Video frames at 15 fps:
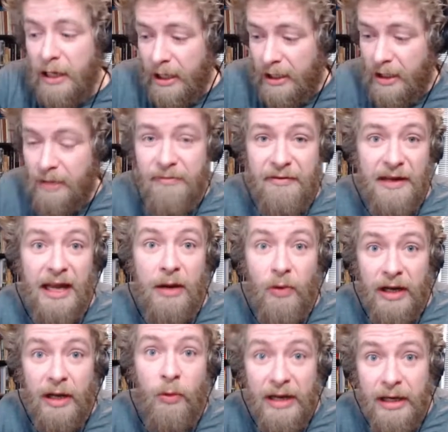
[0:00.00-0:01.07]
And I'm saying when
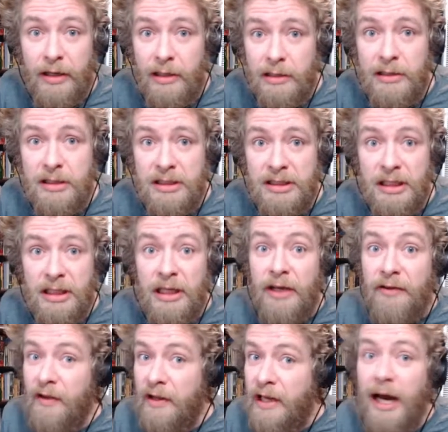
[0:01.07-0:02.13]
I went and looked,
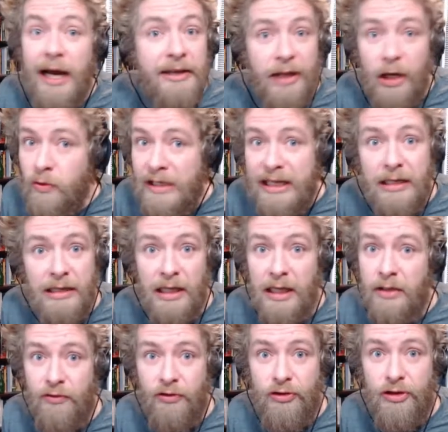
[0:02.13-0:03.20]
the guy don't eat
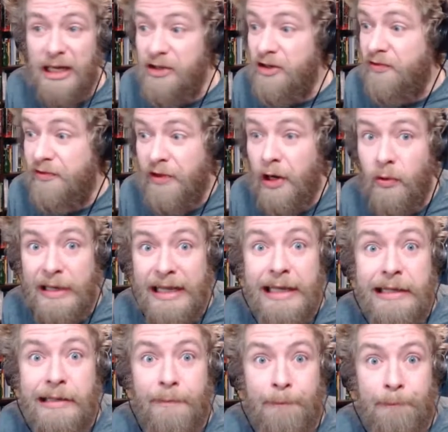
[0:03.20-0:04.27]
lunch. He just don't eat.